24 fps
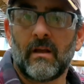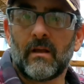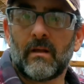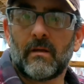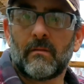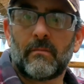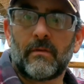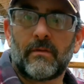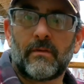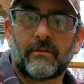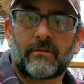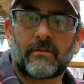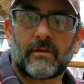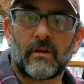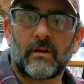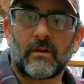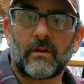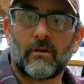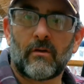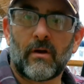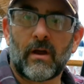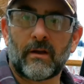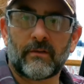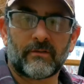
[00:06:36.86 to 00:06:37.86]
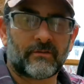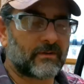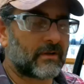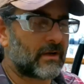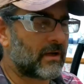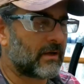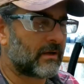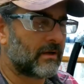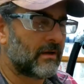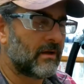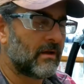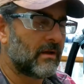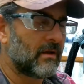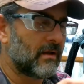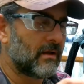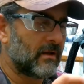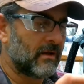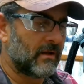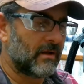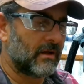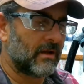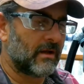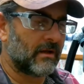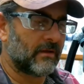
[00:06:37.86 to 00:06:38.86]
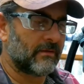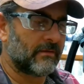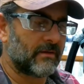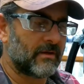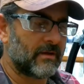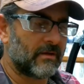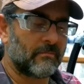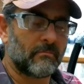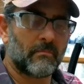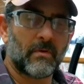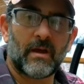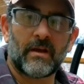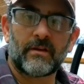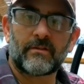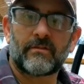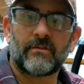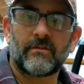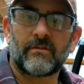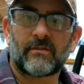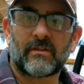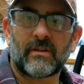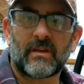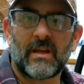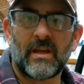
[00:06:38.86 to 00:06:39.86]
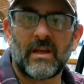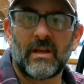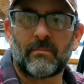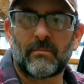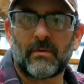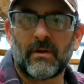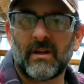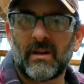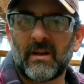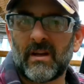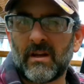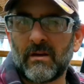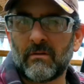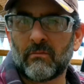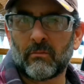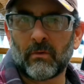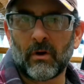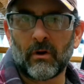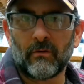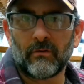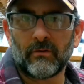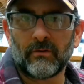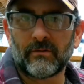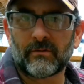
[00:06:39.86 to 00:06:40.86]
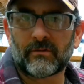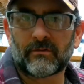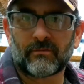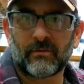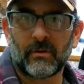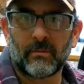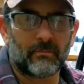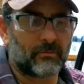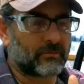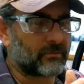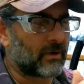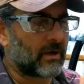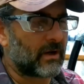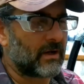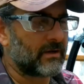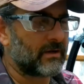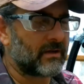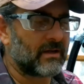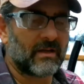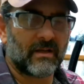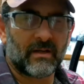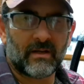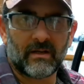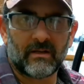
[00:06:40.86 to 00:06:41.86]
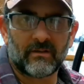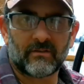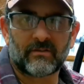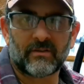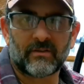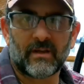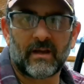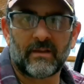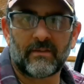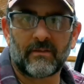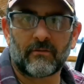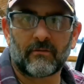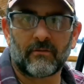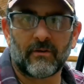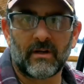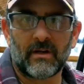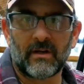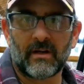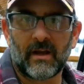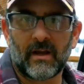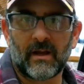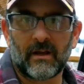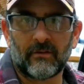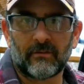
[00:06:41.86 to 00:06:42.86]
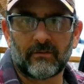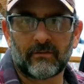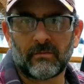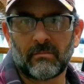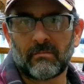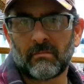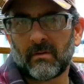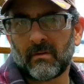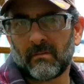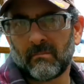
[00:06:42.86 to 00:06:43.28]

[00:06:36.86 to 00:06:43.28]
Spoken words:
But this is going to go outside, and the mesh is to keep any rodents from trying to get inside the greenhouse.